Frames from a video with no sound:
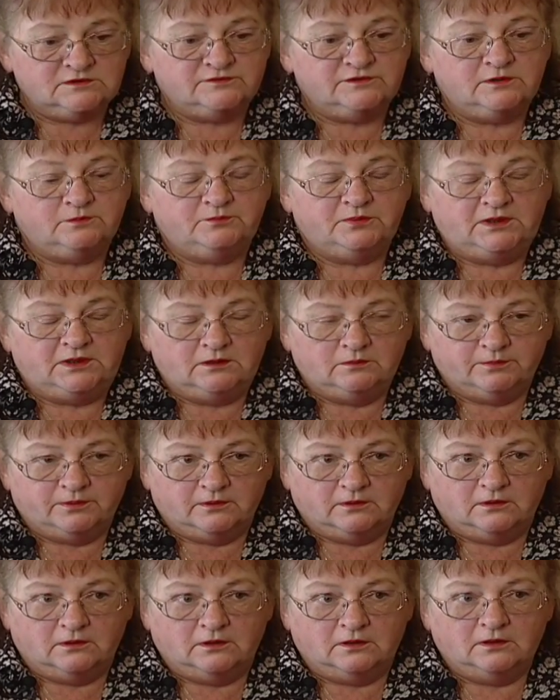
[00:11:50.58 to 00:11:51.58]
of the
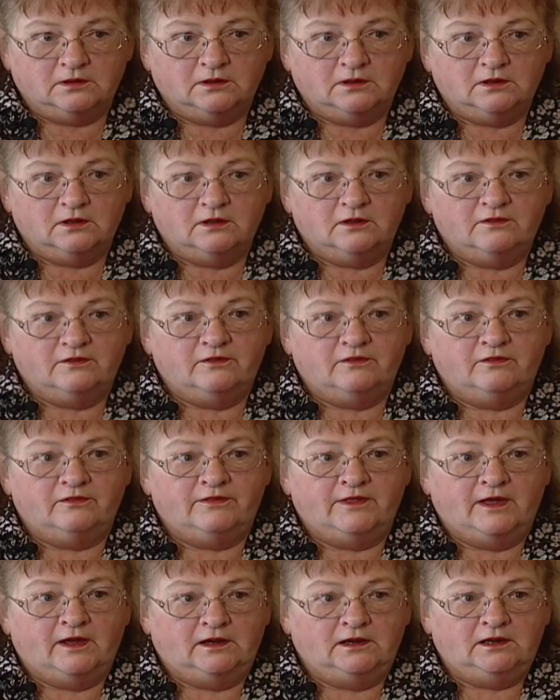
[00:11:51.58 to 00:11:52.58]
people
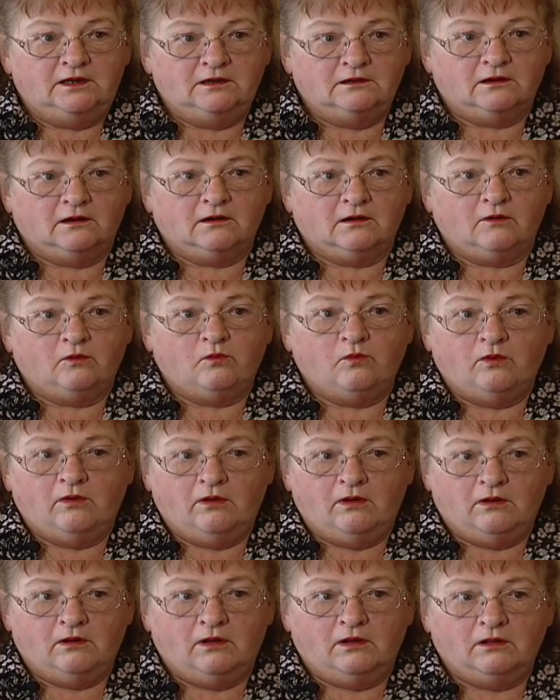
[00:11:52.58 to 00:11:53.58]
that hit our
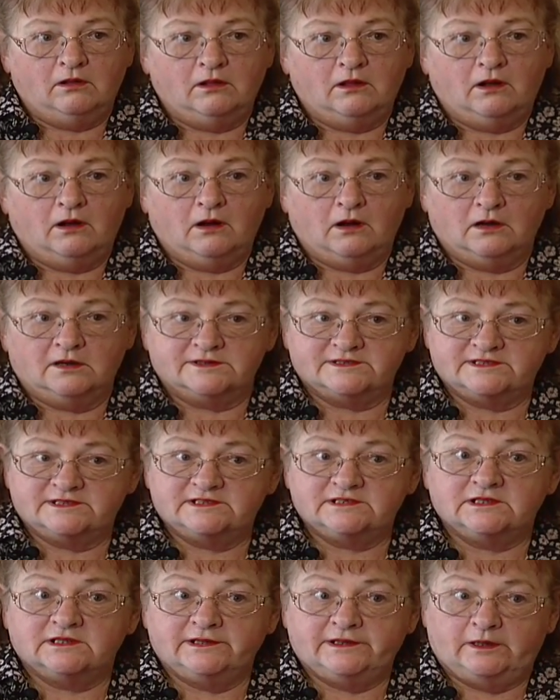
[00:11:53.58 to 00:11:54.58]
wall are
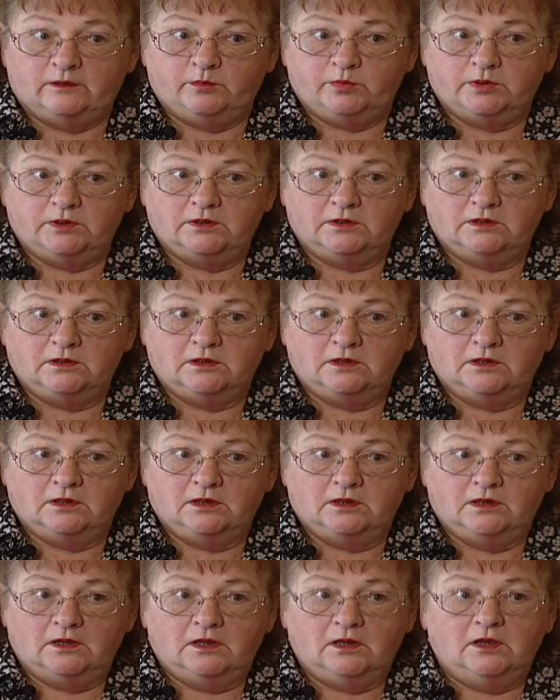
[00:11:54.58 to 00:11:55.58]
asleep.
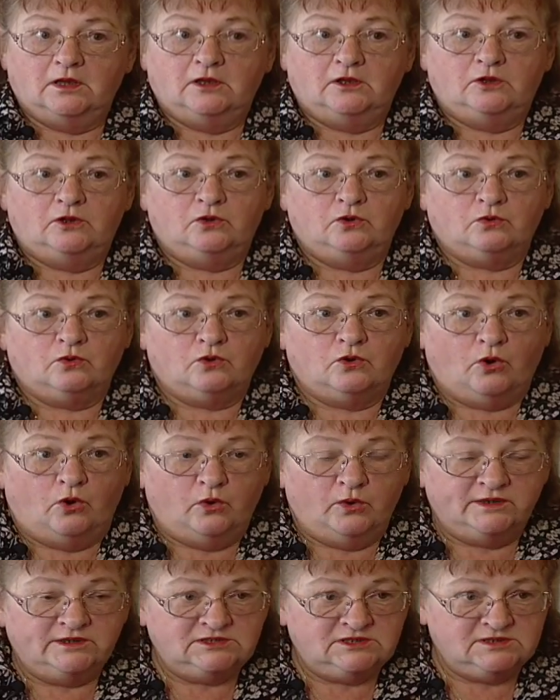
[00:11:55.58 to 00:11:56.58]
You
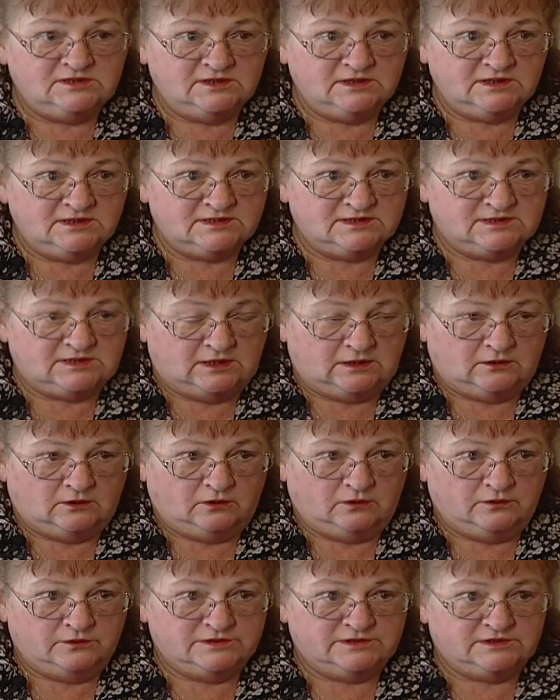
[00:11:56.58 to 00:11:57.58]
go into the
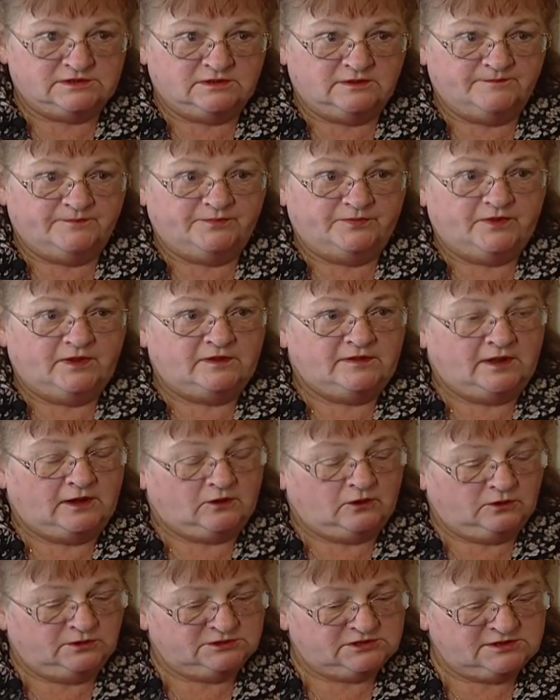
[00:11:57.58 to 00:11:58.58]
casinos, they
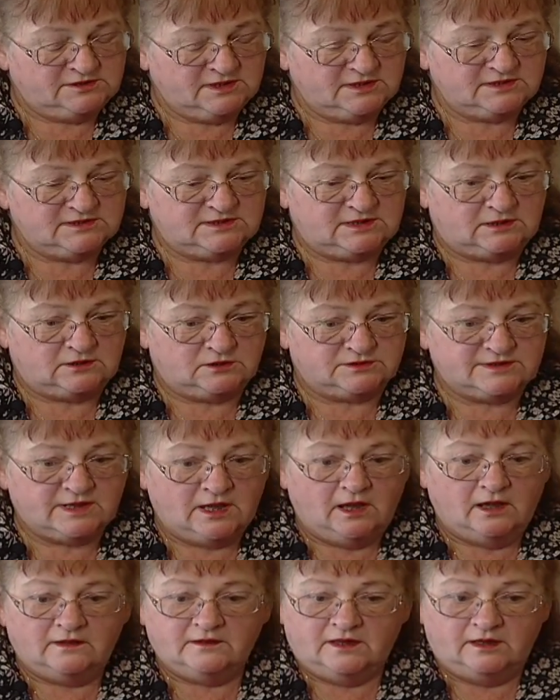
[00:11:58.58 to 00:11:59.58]
go into the casinos,
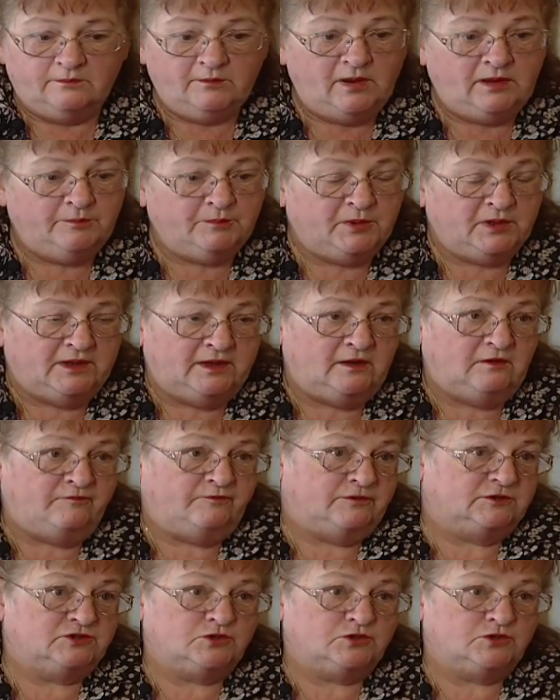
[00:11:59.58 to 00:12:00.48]
they might play for